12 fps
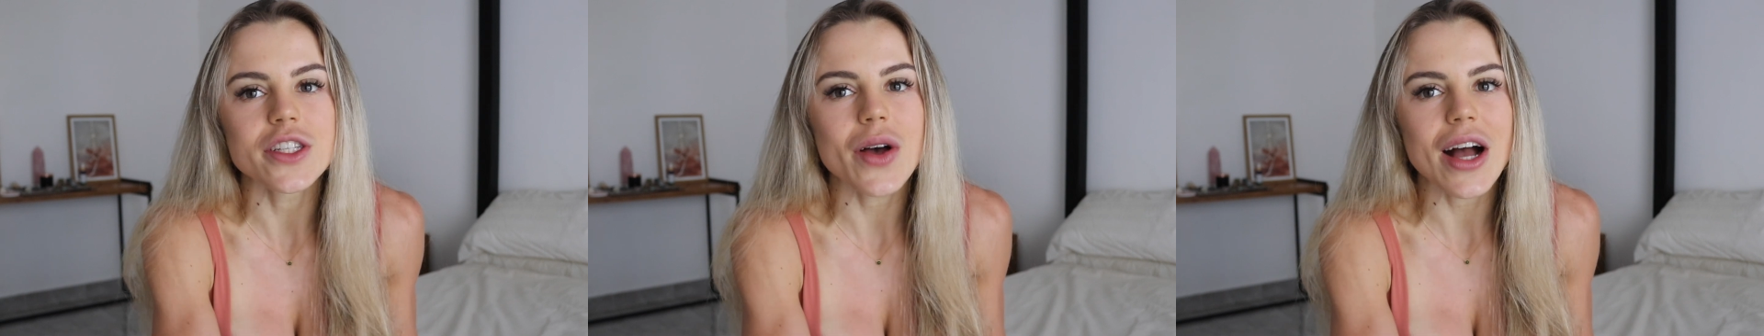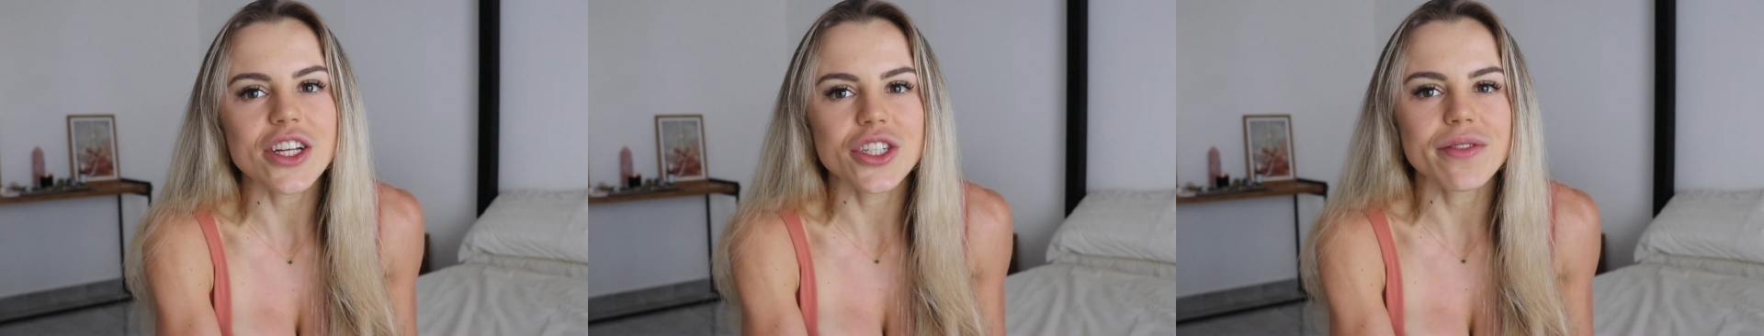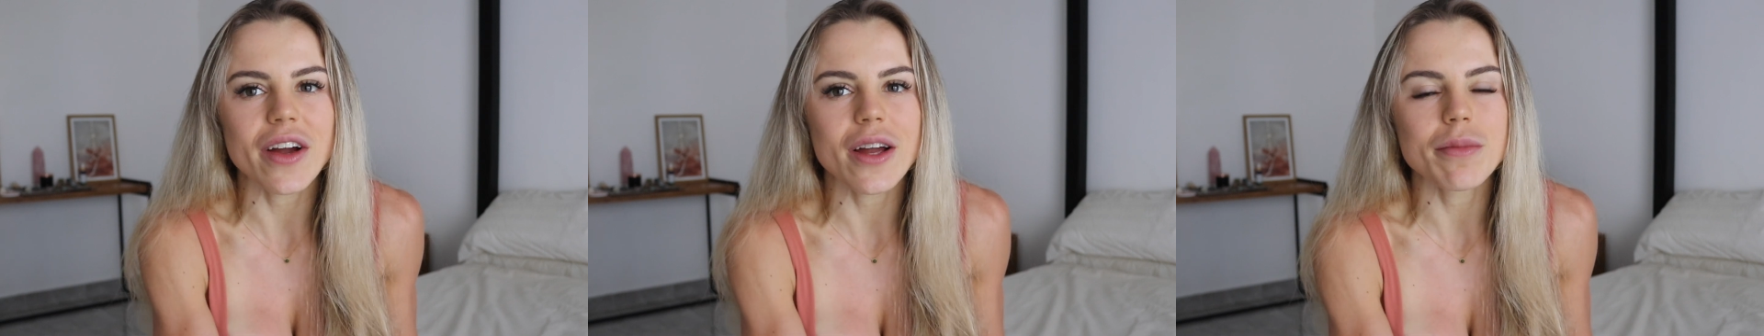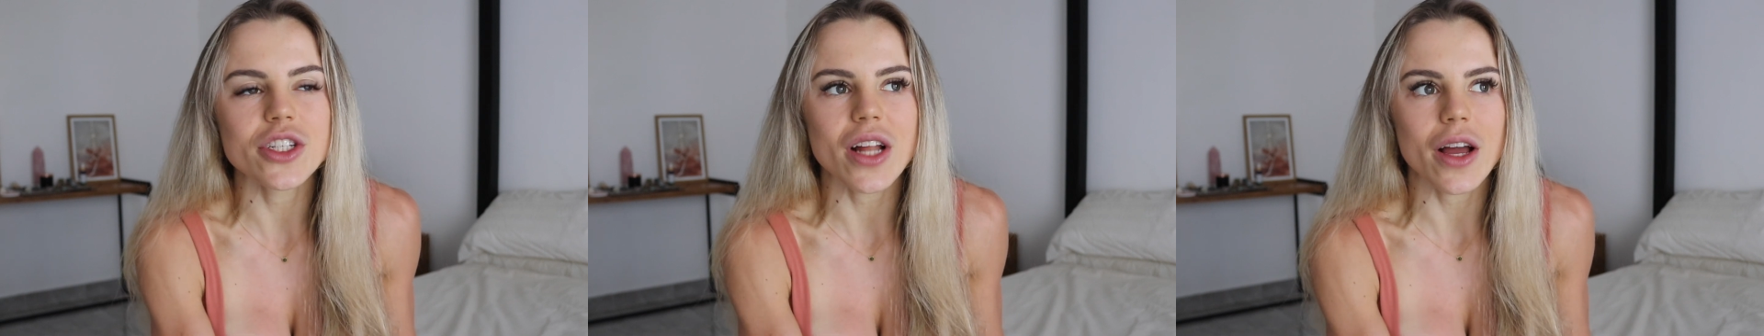So actually very
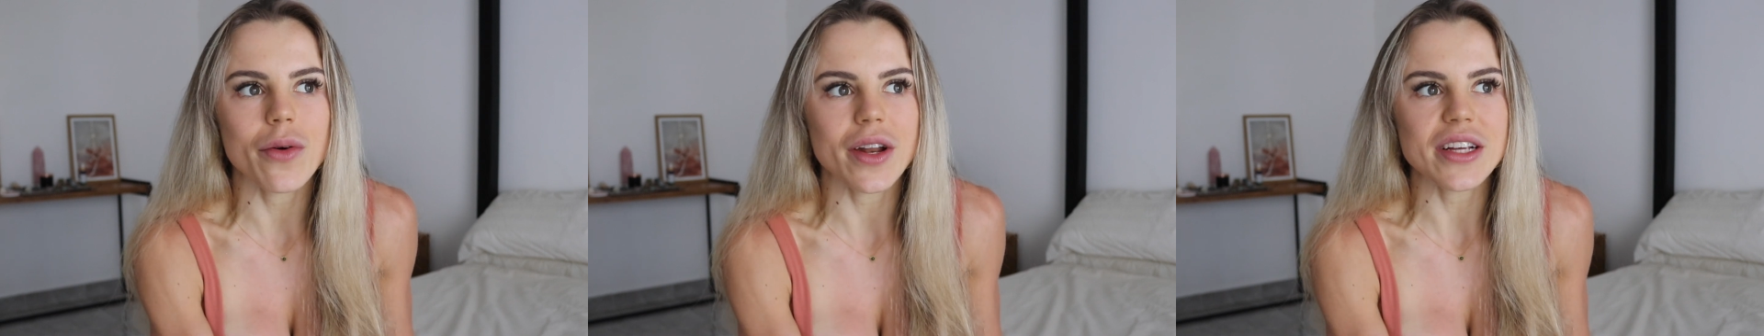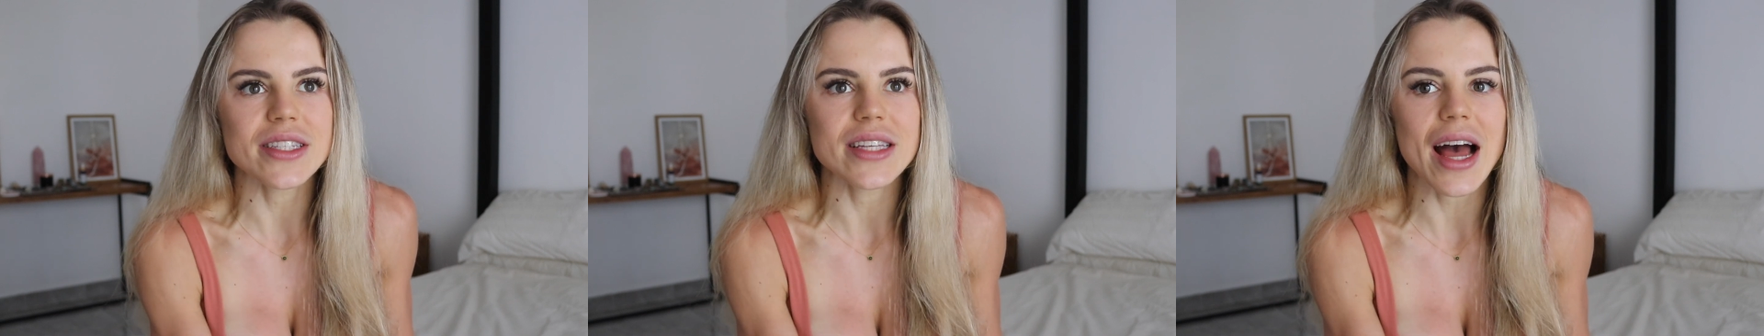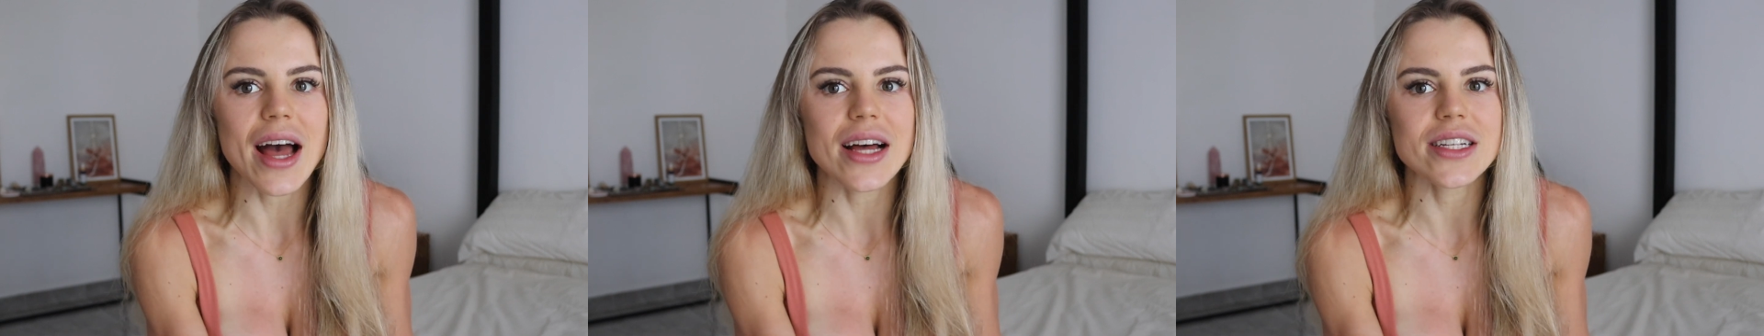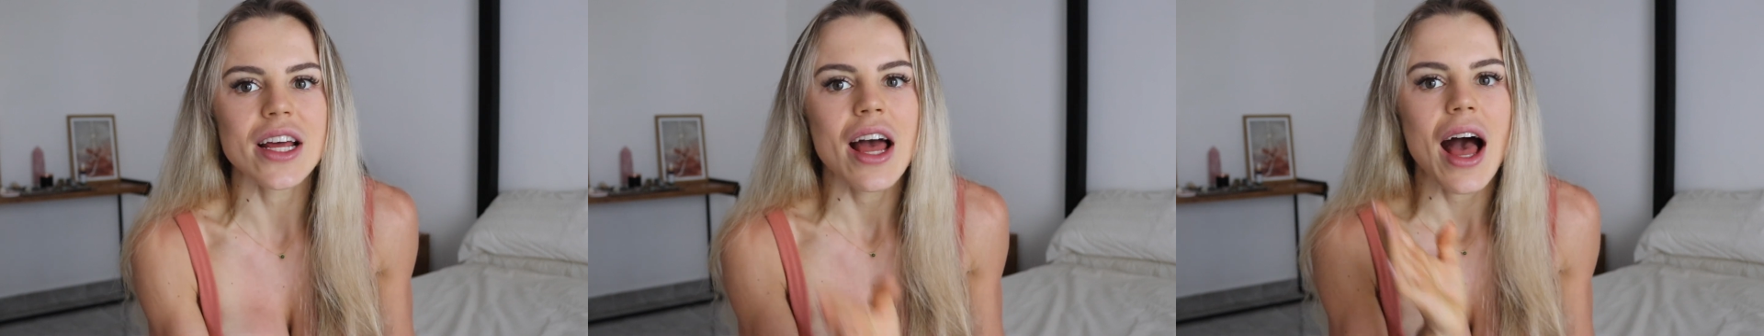much like what I
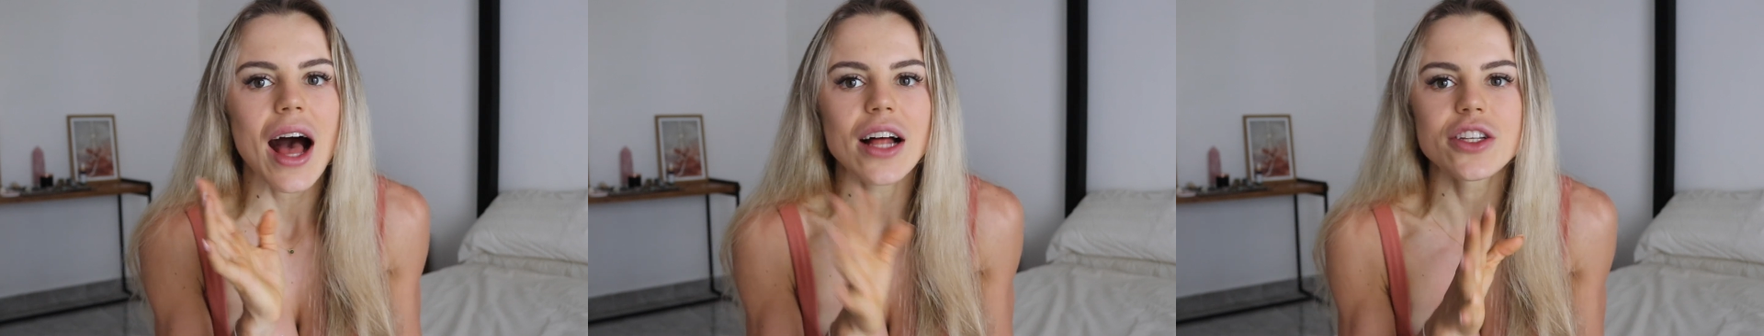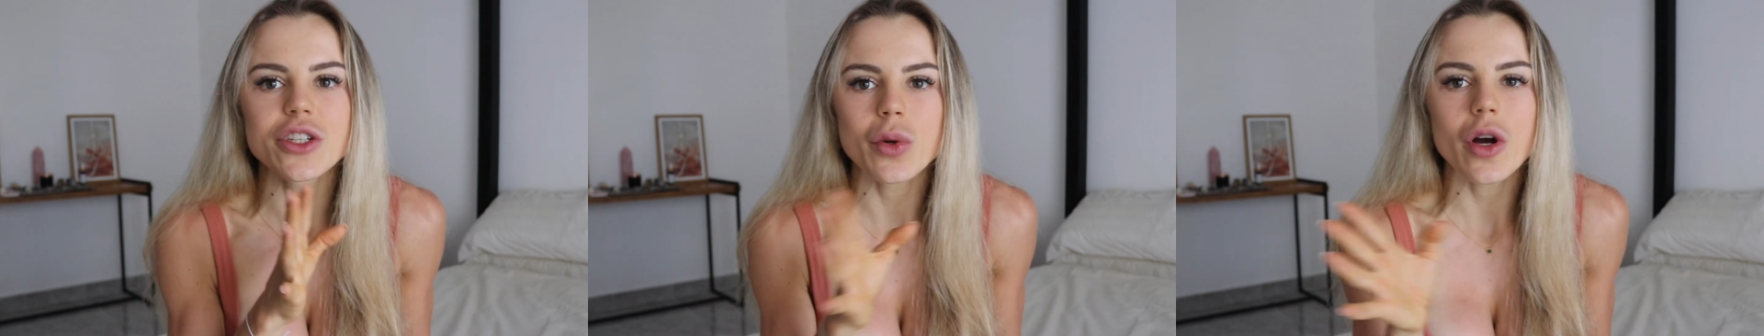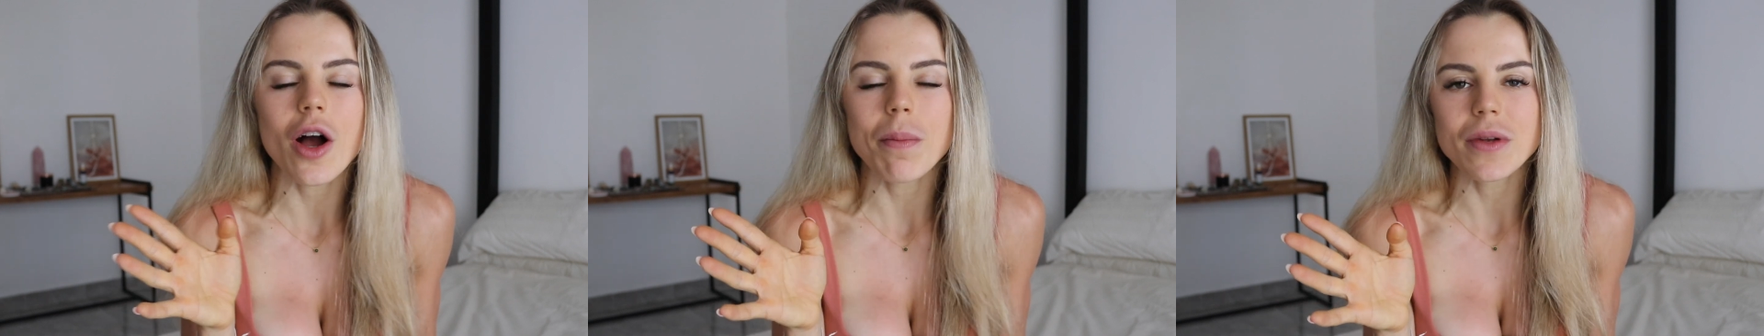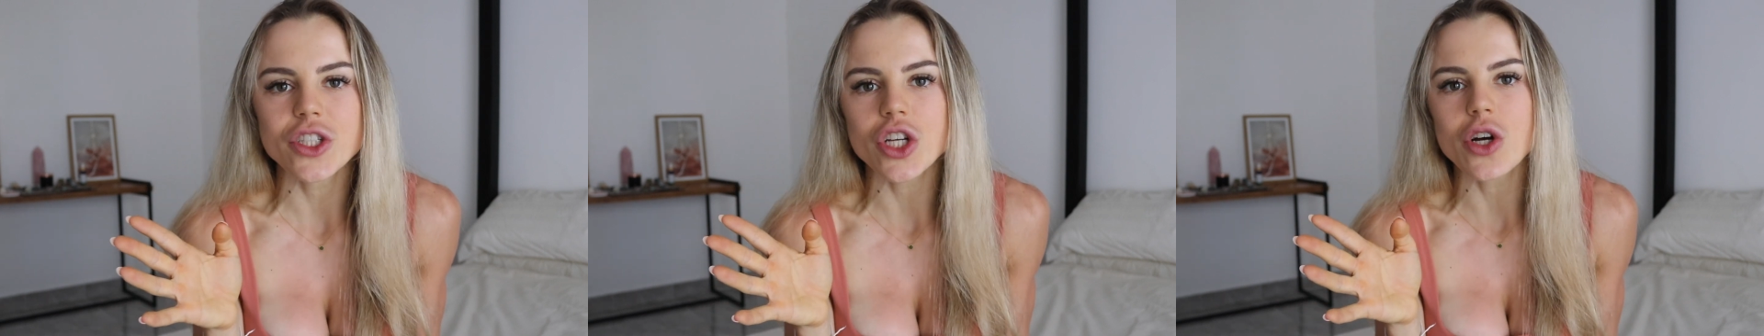said, I'll do a
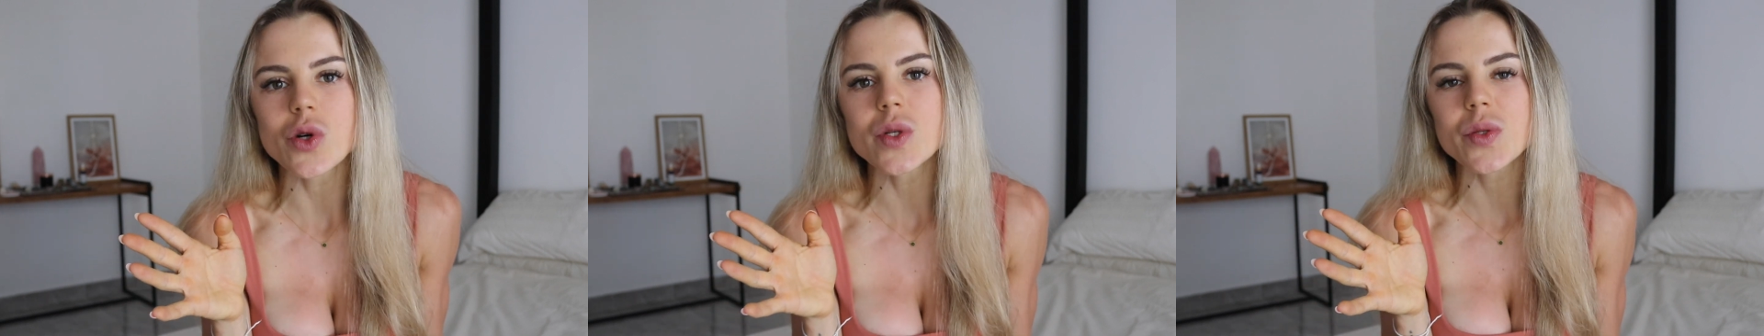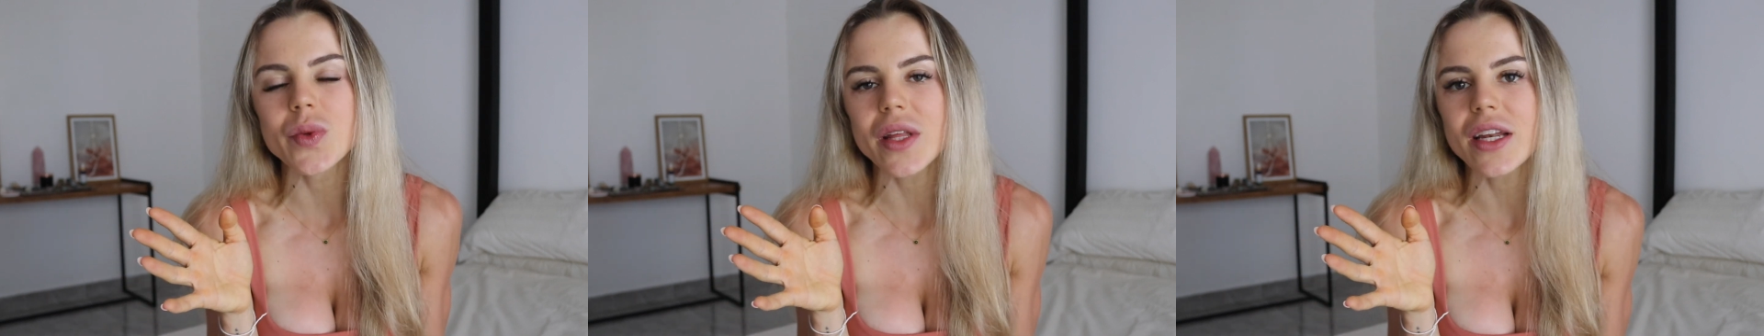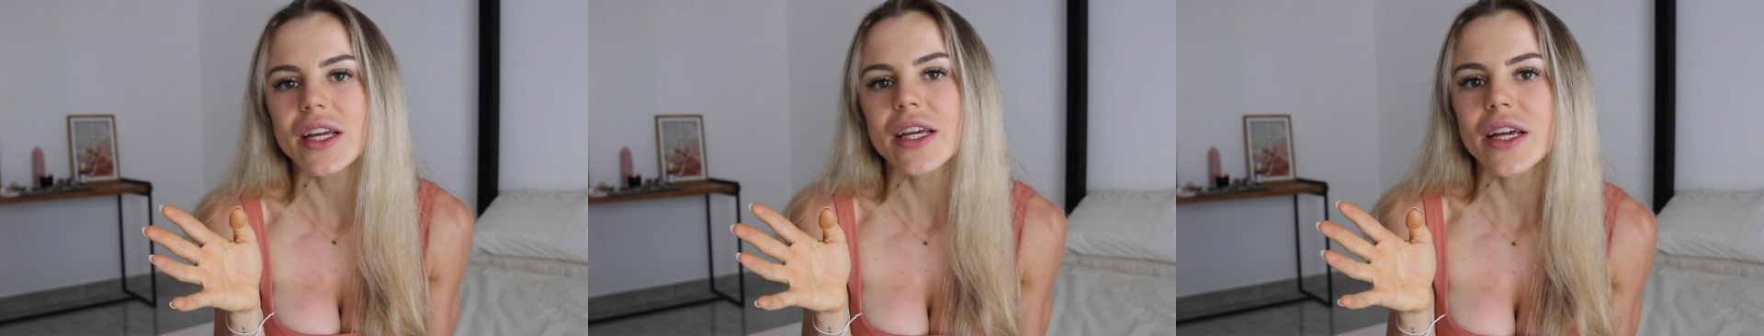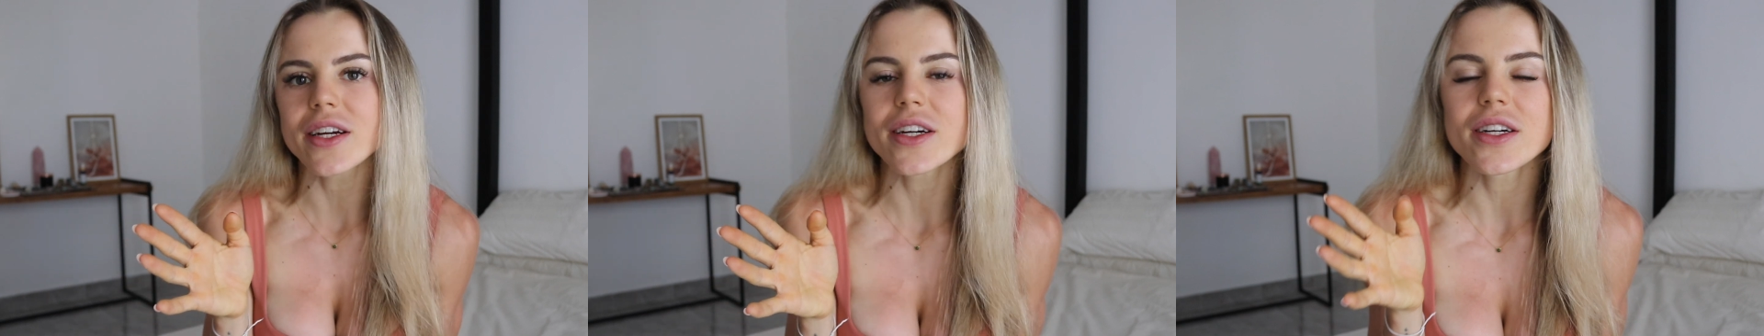couple of shows within a
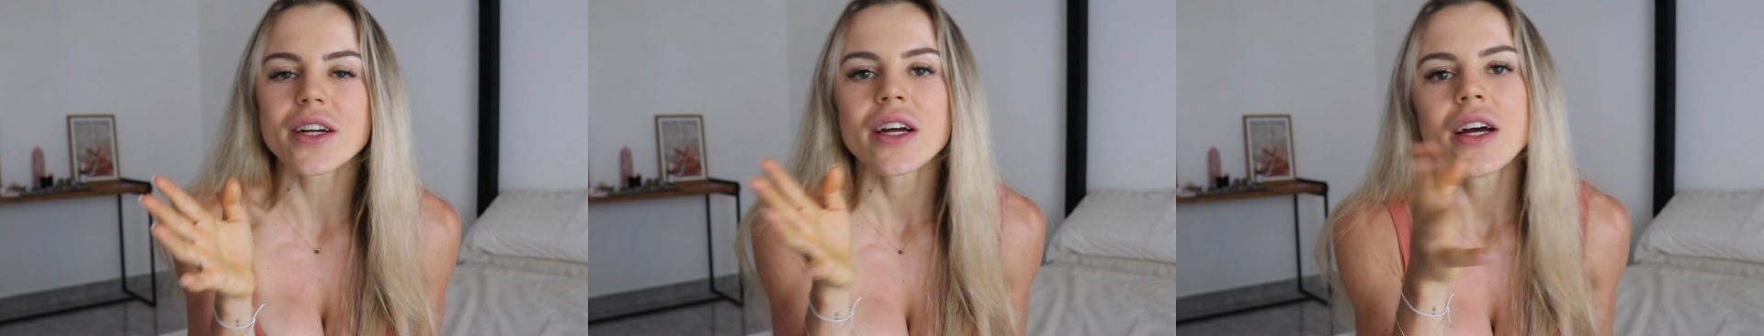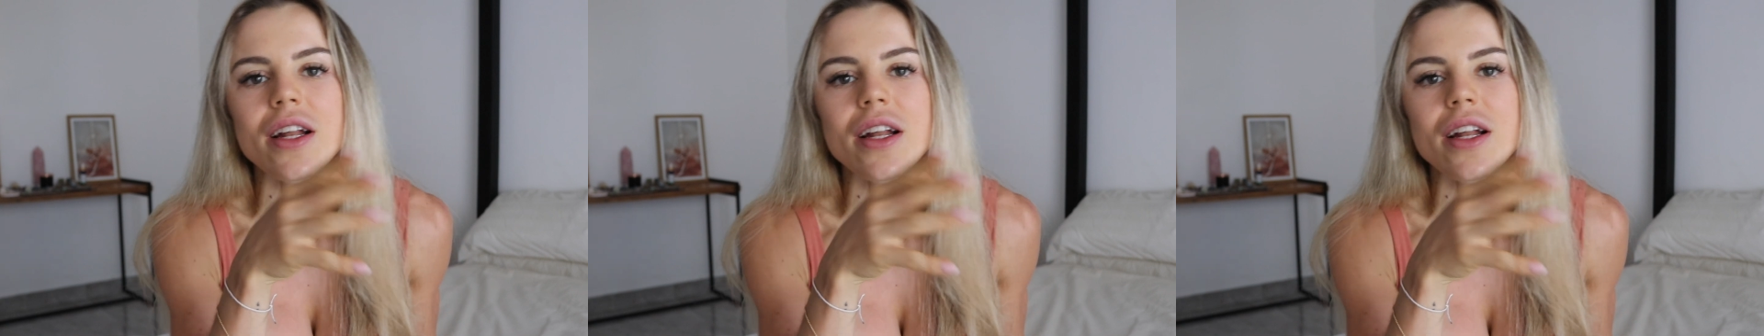year.